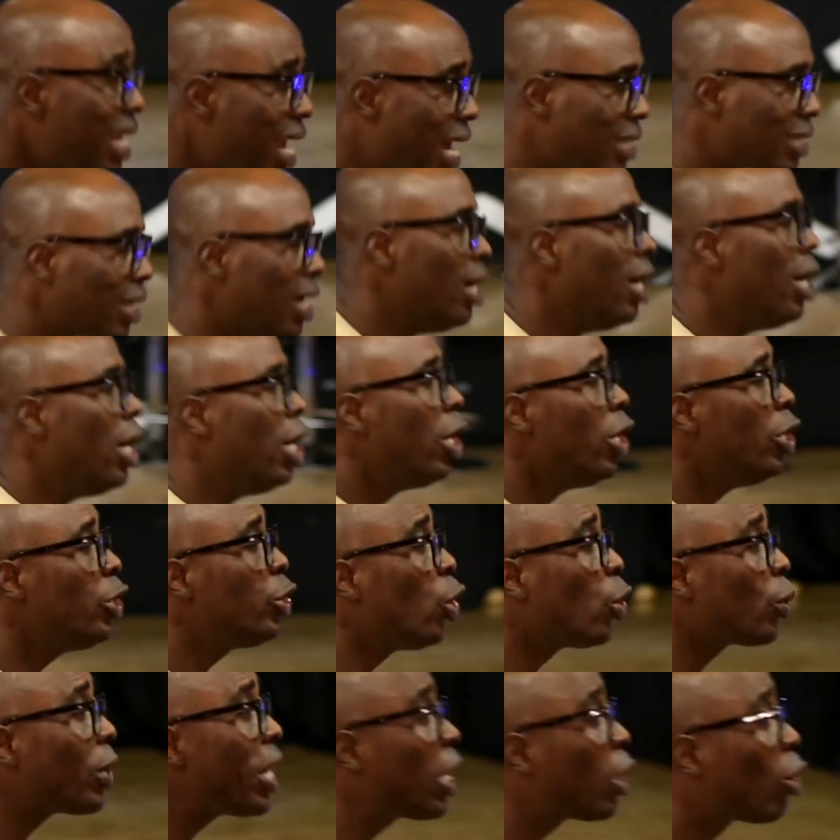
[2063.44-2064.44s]
Yes.
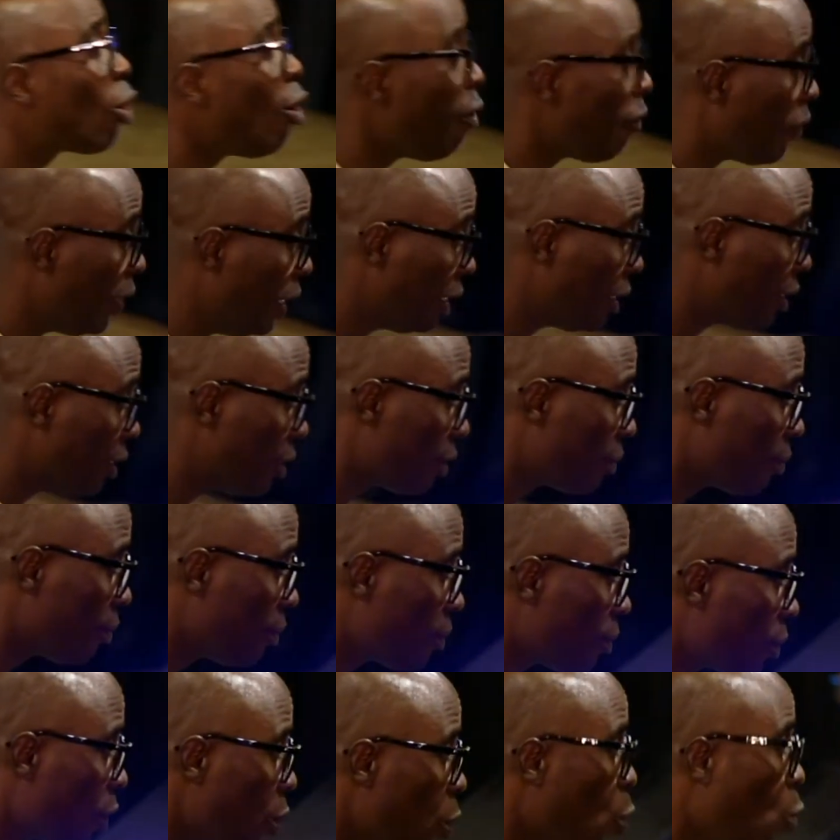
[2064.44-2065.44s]
During COVID,
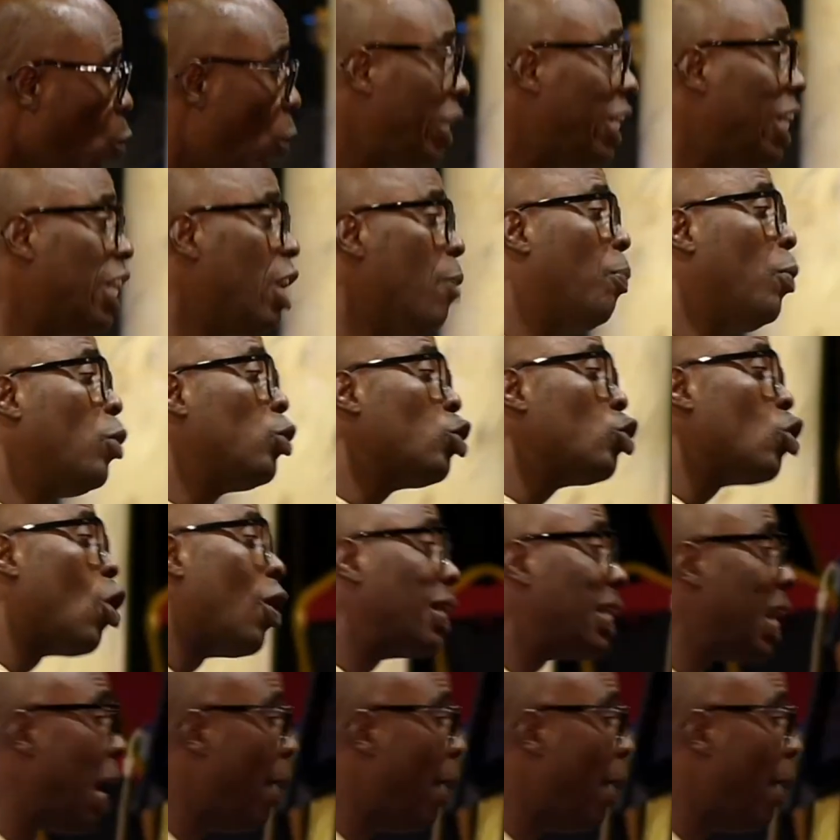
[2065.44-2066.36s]
we didn't put it on